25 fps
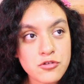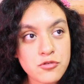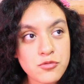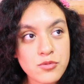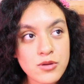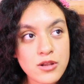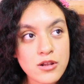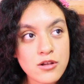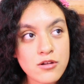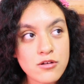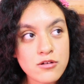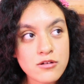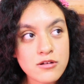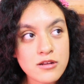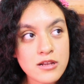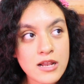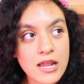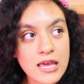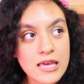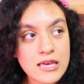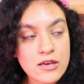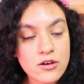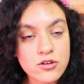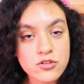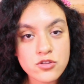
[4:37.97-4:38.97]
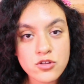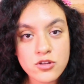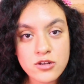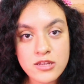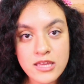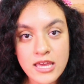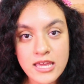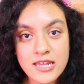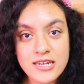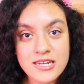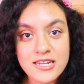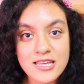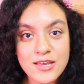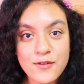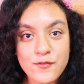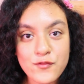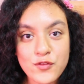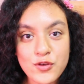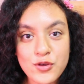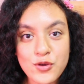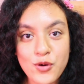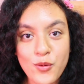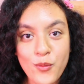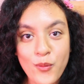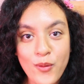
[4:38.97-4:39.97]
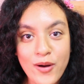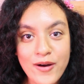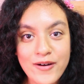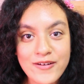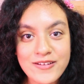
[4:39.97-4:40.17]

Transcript: You will look like cotton candy if you go